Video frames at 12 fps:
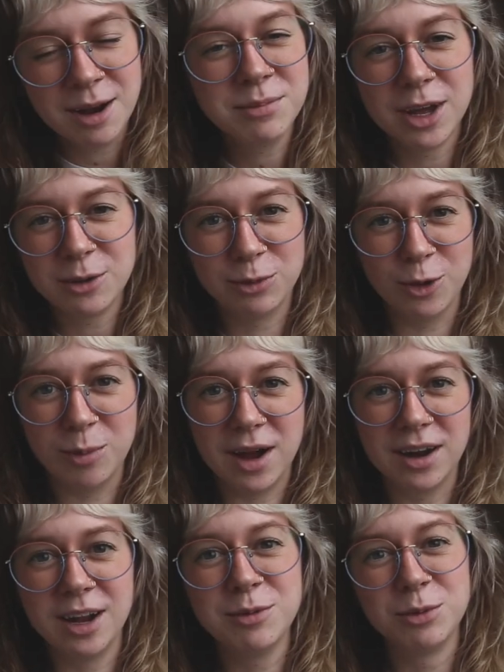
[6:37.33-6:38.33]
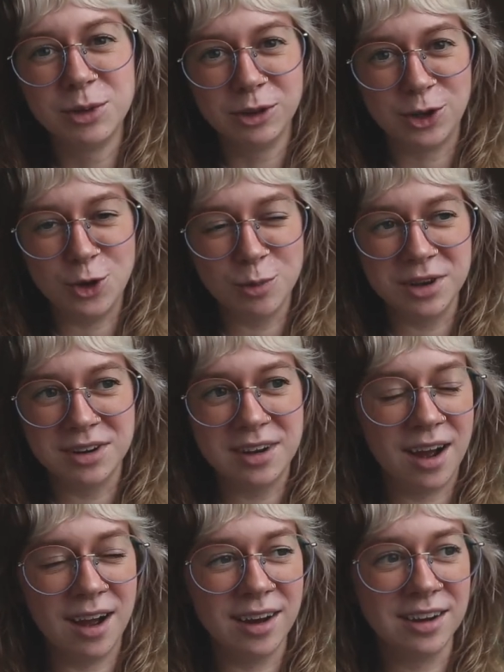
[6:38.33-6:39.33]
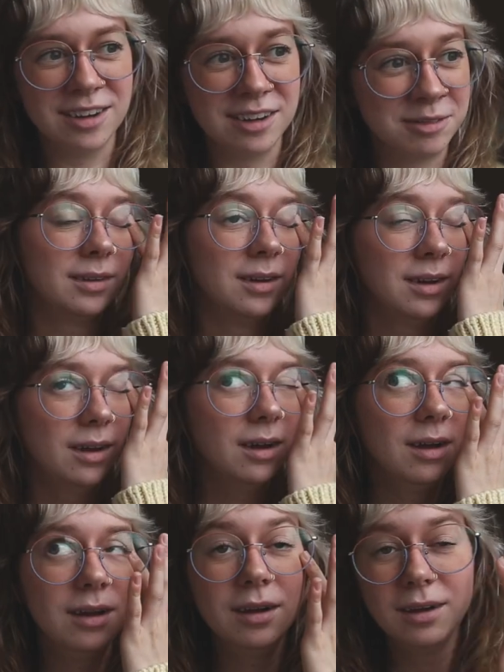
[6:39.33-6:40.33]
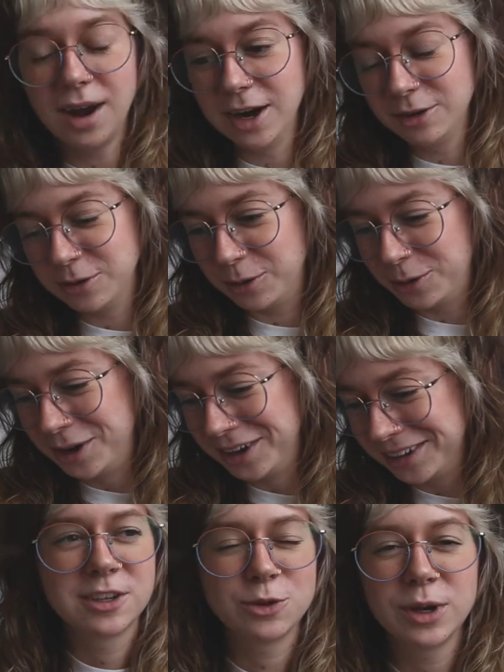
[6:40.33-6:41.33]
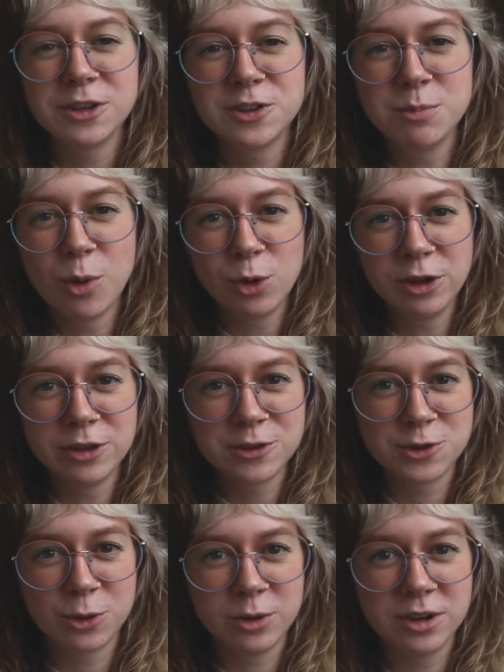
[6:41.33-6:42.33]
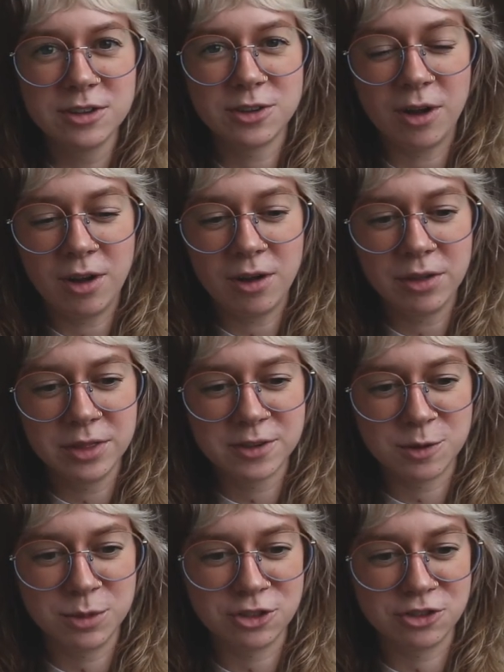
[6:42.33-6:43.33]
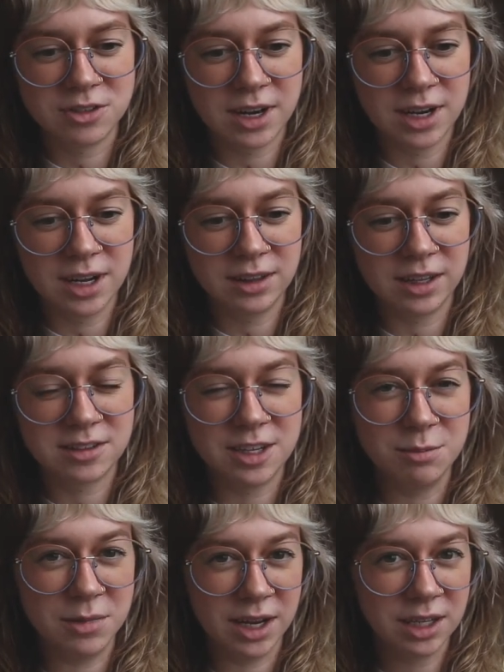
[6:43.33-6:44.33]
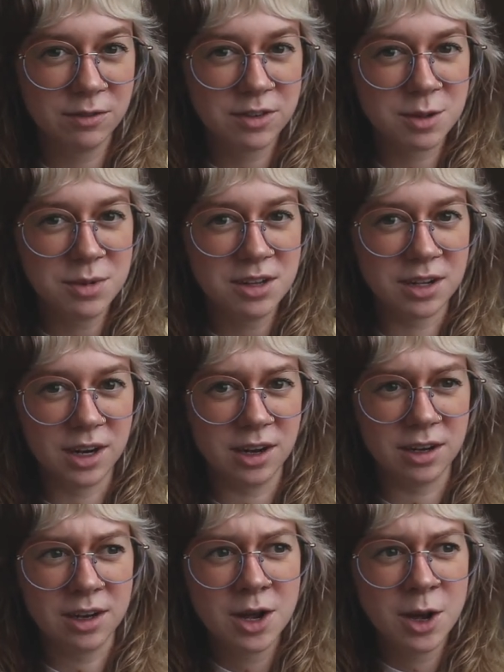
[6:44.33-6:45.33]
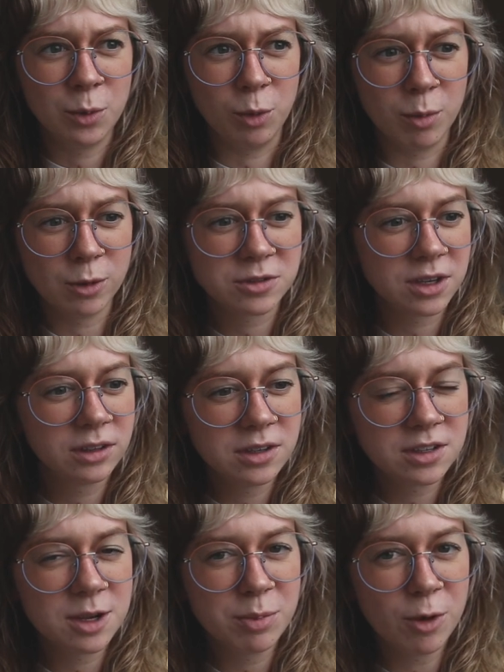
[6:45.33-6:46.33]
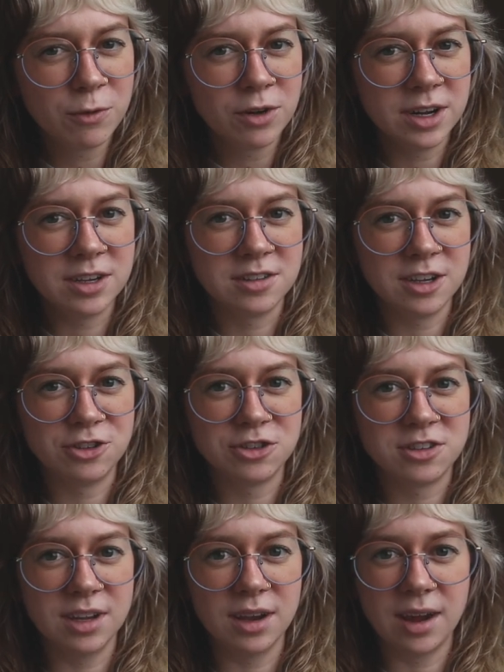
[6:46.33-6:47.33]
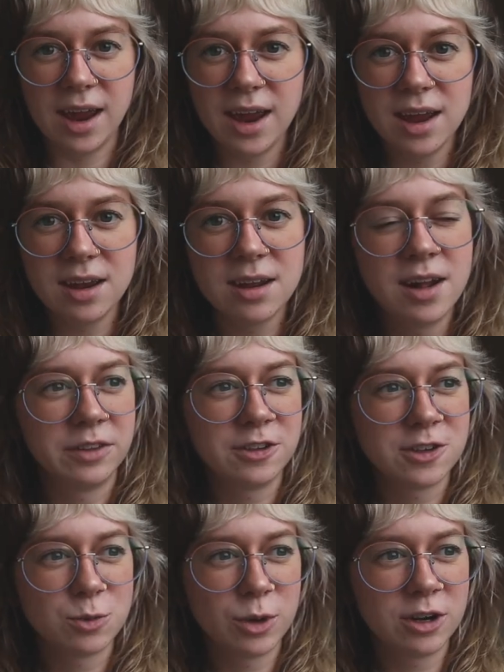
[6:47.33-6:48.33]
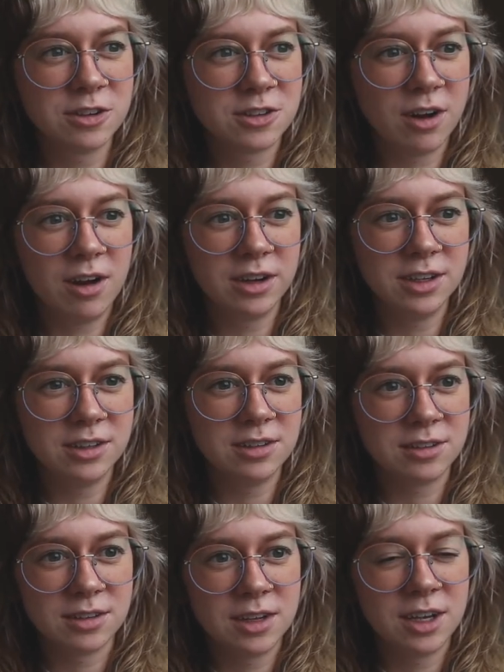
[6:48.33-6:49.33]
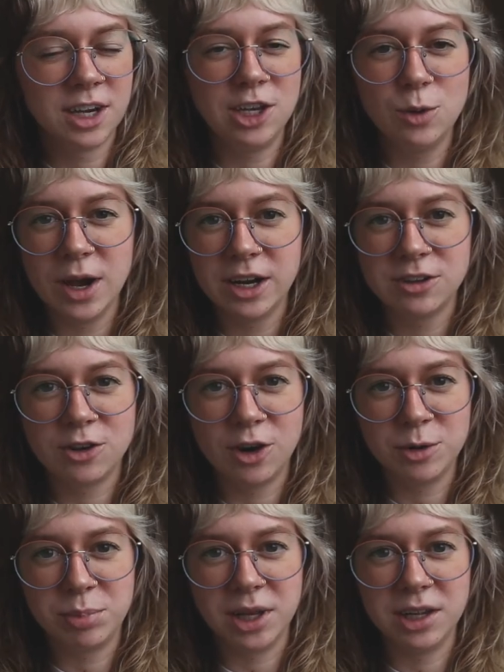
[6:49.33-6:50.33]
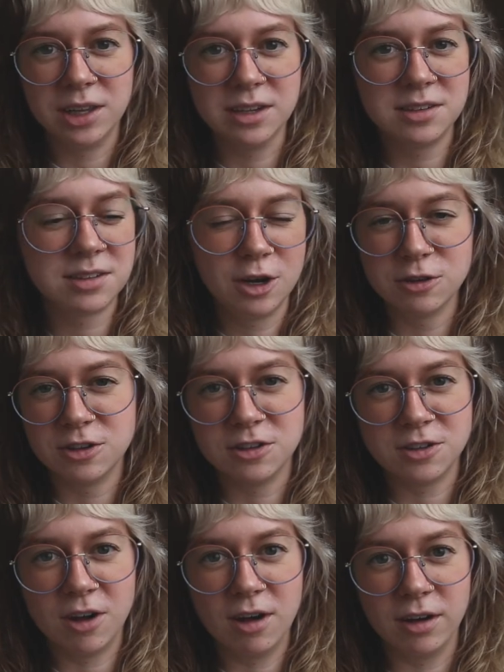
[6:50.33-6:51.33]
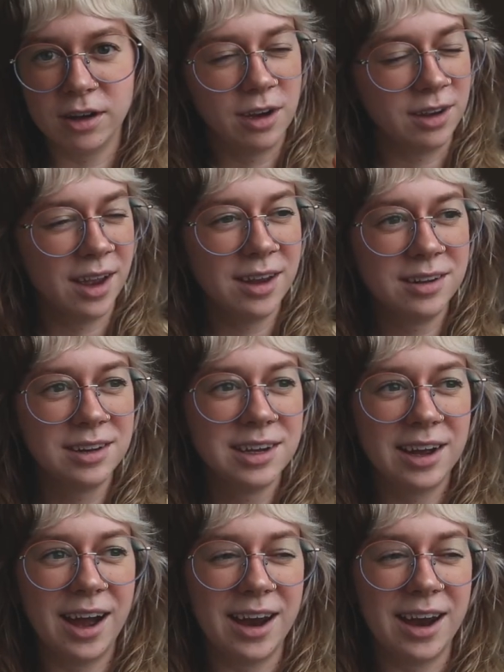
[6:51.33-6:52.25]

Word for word: I'm not a robot. I'm a real human. I don't know. So I guess the moral of the story is all the submissions that I get that seem negative to me that I will most likely skip over is they just say, hey, this is what our song is. Can you add it to our playlist? Here's a song. Again,